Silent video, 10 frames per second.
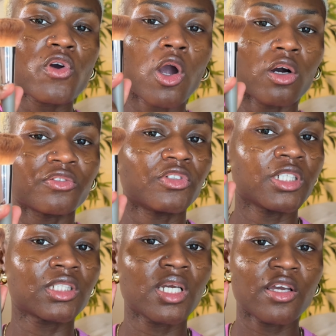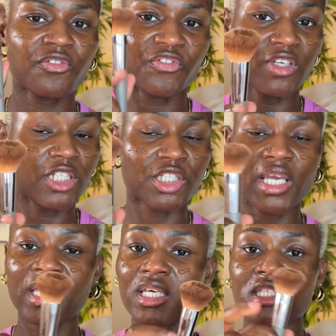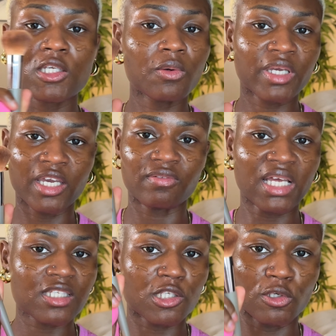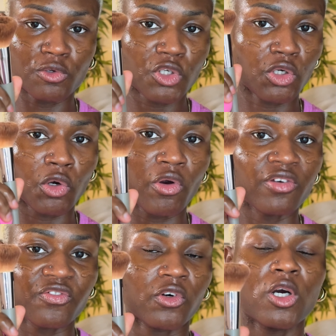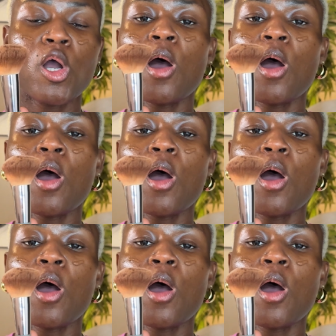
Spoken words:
coverage finish. And it's okay if that's the look you're going for,